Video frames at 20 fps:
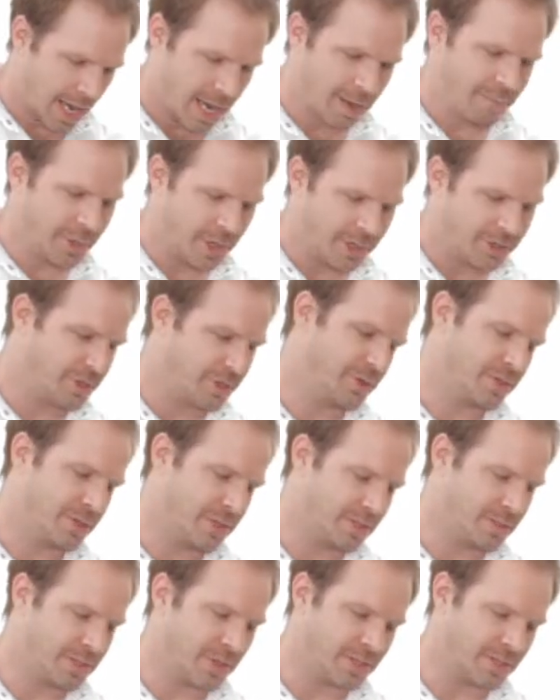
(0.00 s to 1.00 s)
I'm going to choose
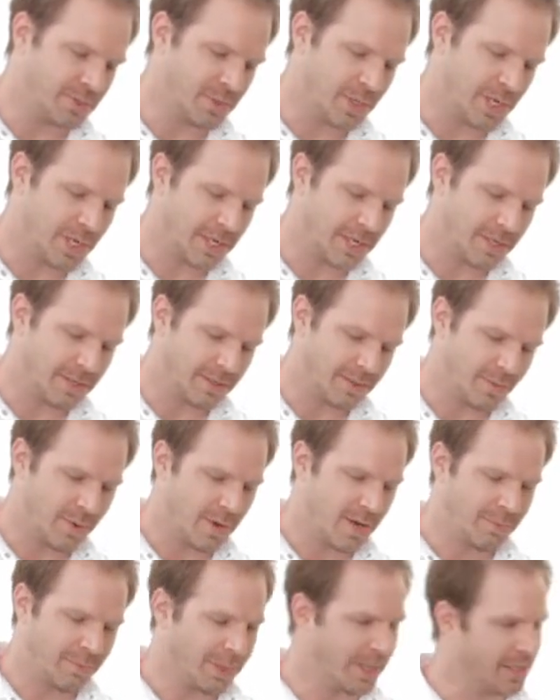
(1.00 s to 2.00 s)
this one as well.
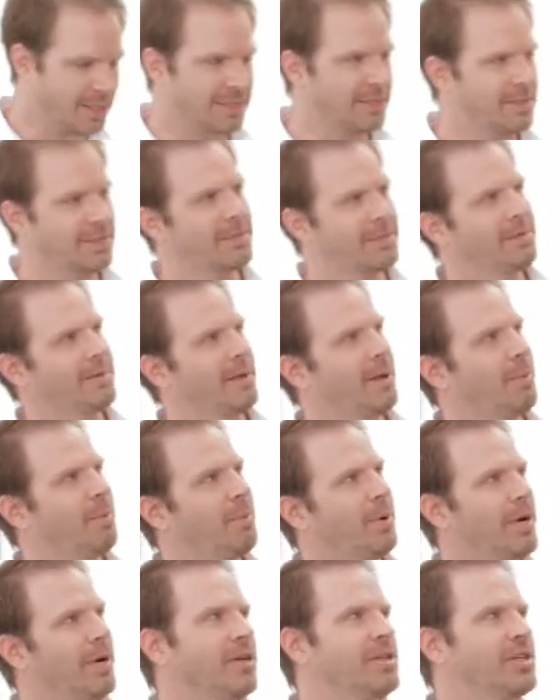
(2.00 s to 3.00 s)
One, because it's a
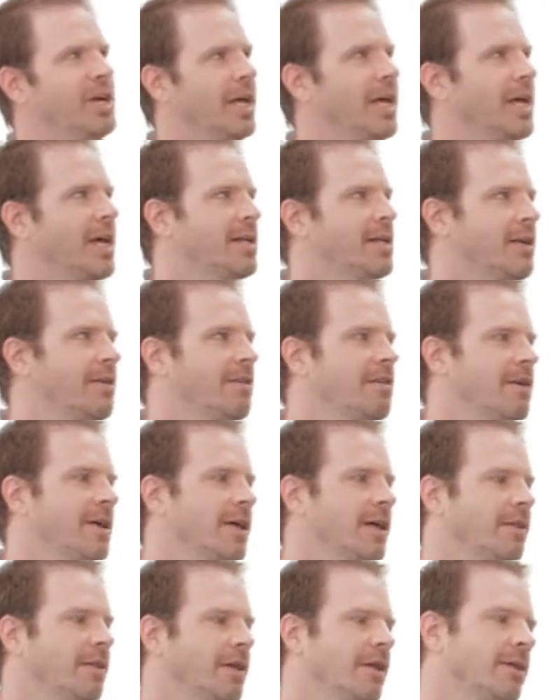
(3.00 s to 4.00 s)
pretty gigantic
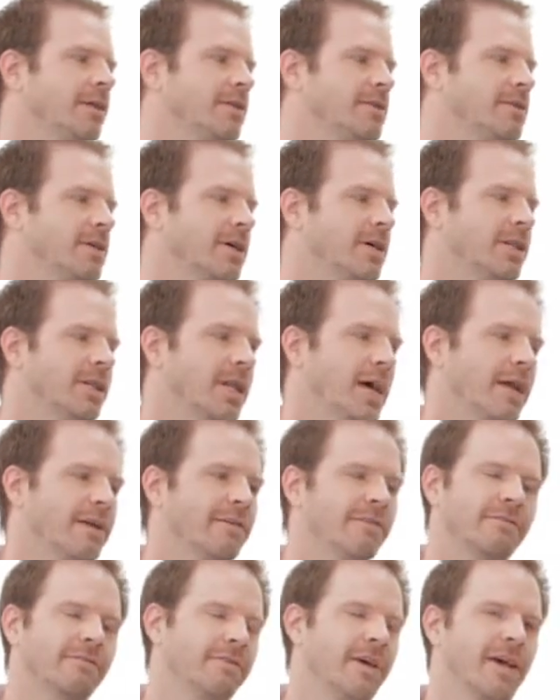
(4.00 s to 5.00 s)
thing that took a lot
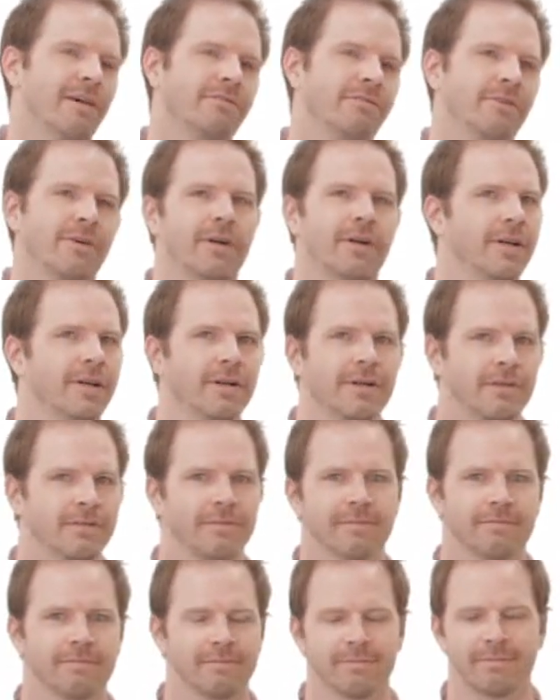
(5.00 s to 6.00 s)
of effort and
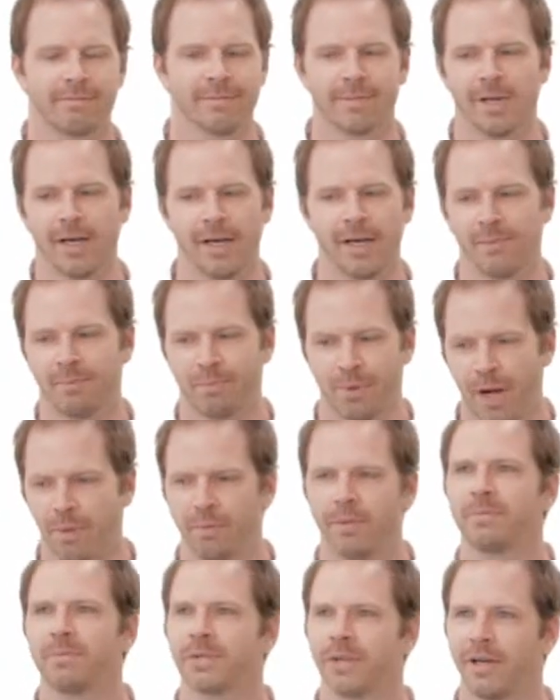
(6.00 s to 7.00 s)

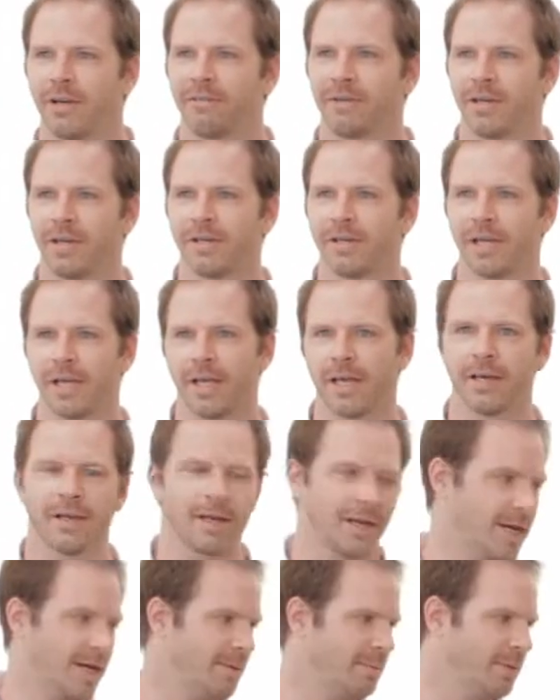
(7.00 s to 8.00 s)
problem solving to get
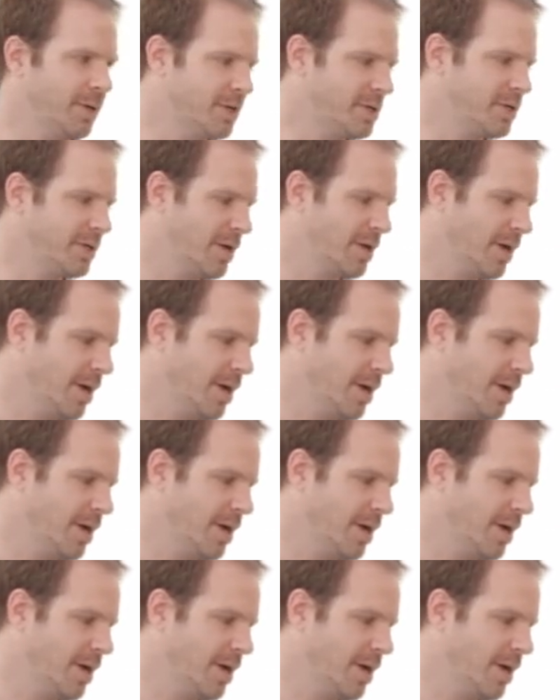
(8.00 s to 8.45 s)
accomplished.